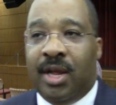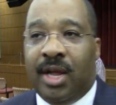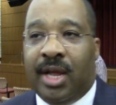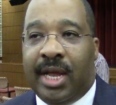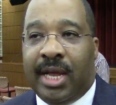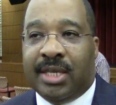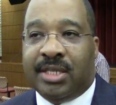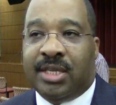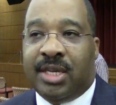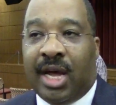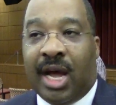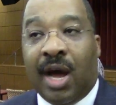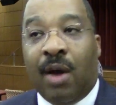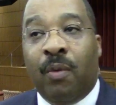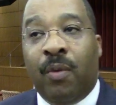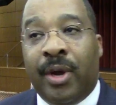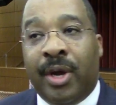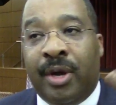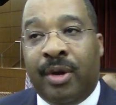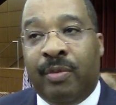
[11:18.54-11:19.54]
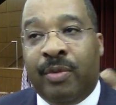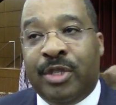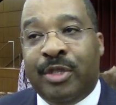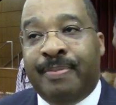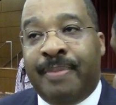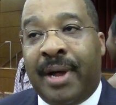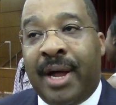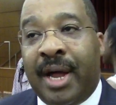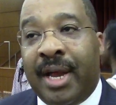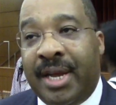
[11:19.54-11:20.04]
as to how we're going to
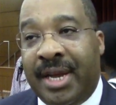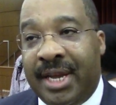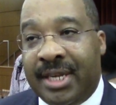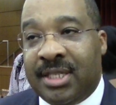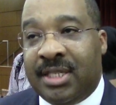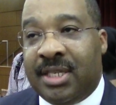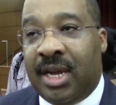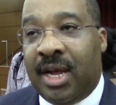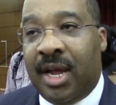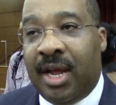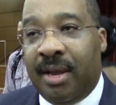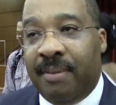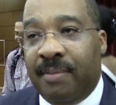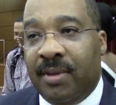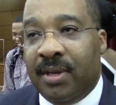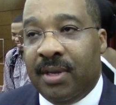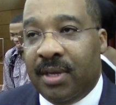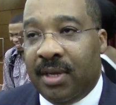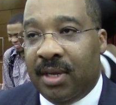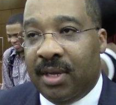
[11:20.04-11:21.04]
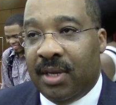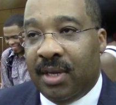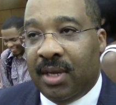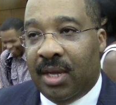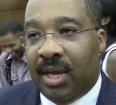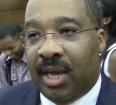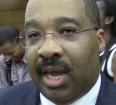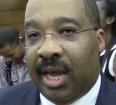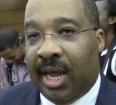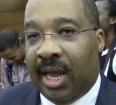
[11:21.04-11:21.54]
respond next time.
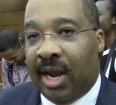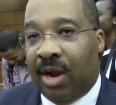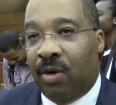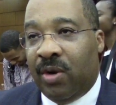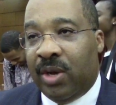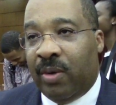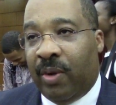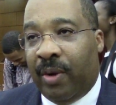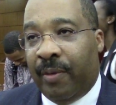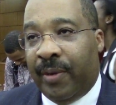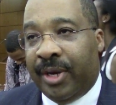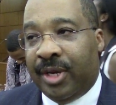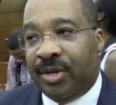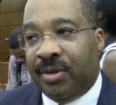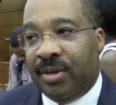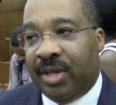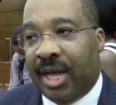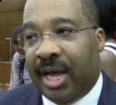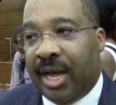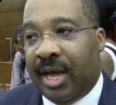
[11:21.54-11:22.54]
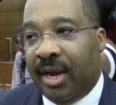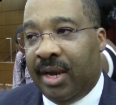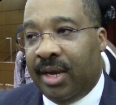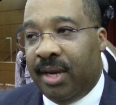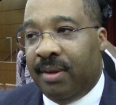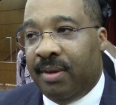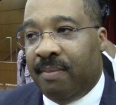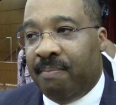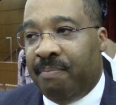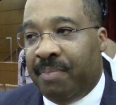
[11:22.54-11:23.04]
And the only way we can do that
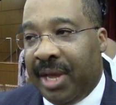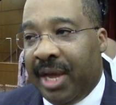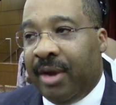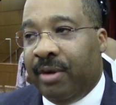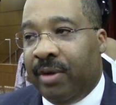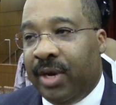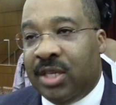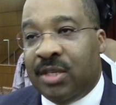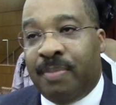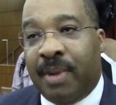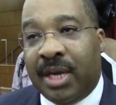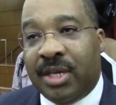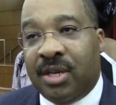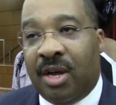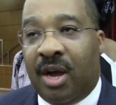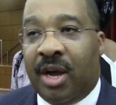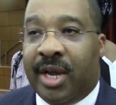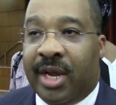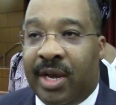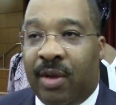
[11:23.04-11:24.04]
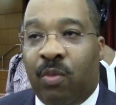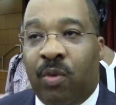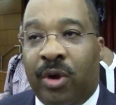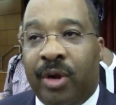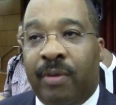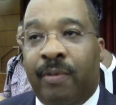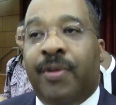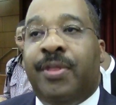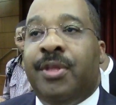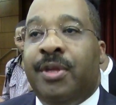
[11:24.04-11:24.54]
better is by talking and
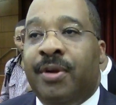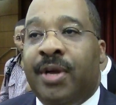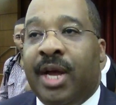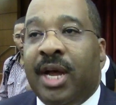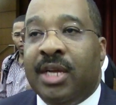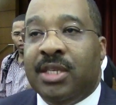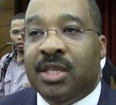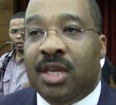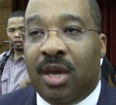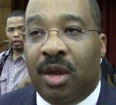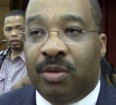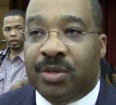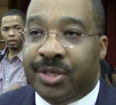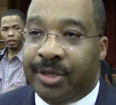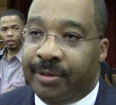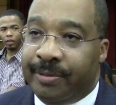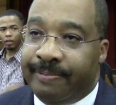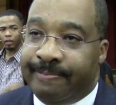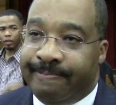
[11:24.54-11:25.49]
working with you guys closely.